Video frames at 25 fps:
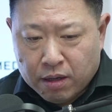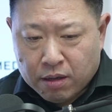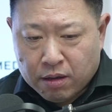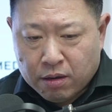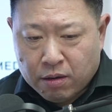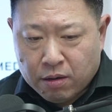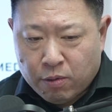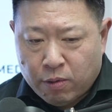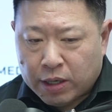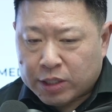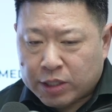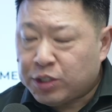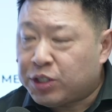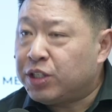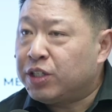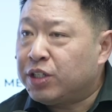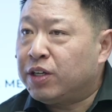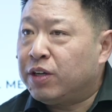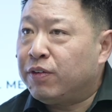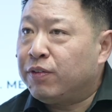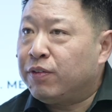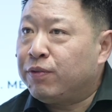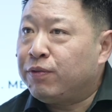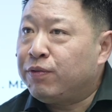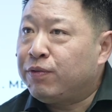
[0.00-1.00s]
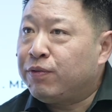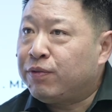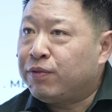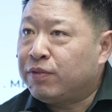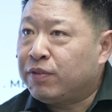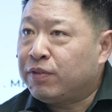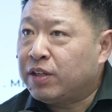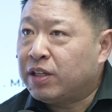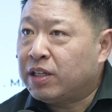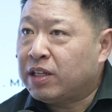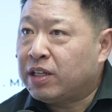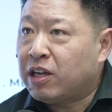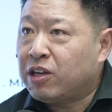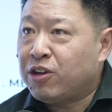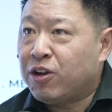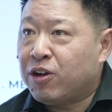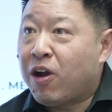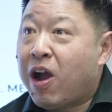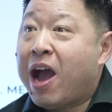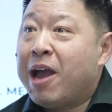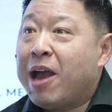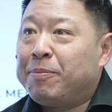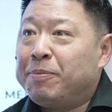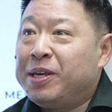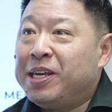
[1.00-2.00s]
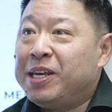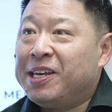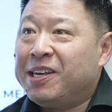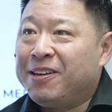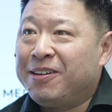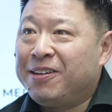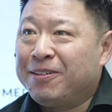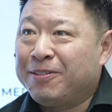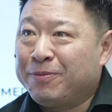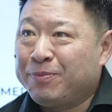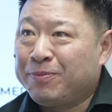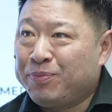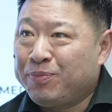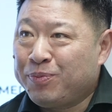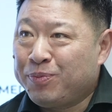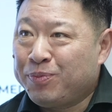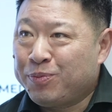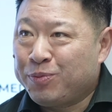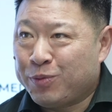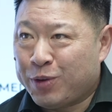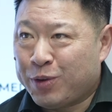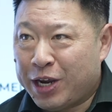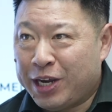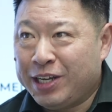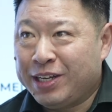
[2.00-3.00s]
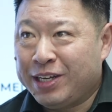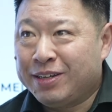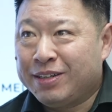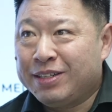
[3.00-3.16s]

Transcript: question of your IP, right?